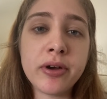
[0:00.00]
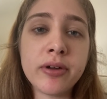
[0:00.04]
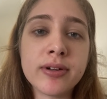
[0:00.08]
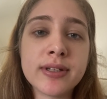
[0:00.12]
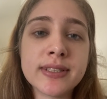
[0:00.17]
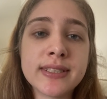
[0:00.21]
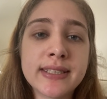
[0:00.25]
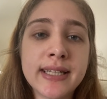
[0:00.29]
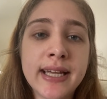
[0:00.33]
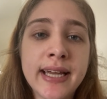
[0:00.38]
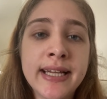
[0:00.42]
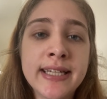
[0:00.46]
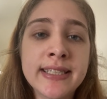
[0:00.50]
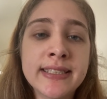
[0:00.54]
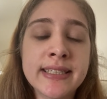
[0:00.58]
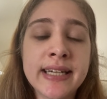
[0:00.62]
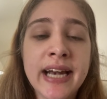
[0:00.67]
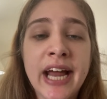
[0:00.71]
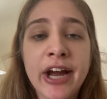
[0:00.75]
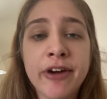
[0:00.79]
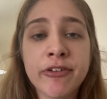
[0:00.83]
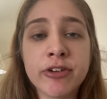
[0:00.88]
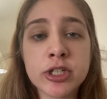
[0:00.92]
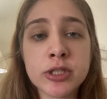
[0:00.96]
it'll say he's an
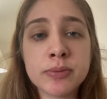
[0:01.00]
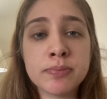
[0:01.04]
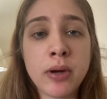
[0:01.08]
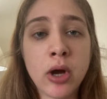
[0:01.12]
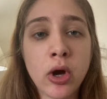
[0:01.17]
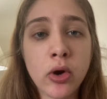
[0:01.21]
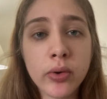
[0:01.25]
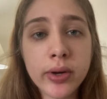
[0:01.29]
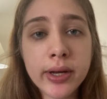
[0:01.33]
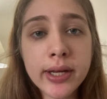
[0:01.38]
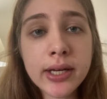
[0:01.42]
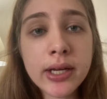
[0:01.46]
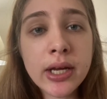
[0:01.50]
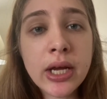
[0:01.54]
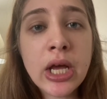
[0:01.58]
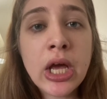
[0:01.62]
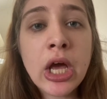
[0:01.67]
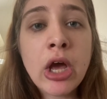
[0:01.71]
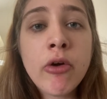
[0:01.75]
Irish poet,